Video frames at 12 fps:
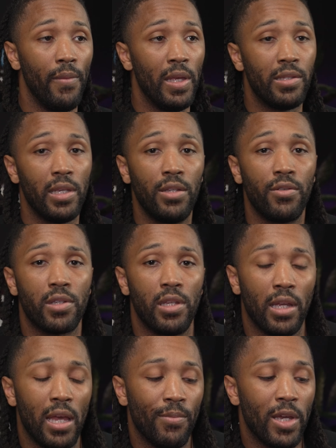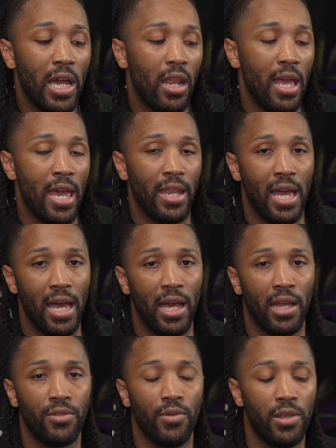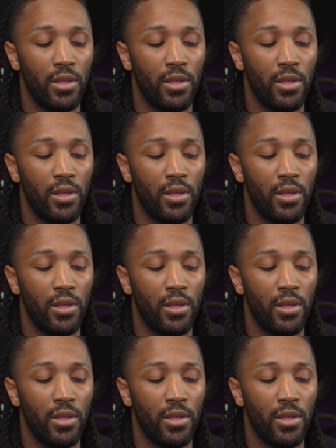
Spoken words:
It's interesting. I'm kind of at odds with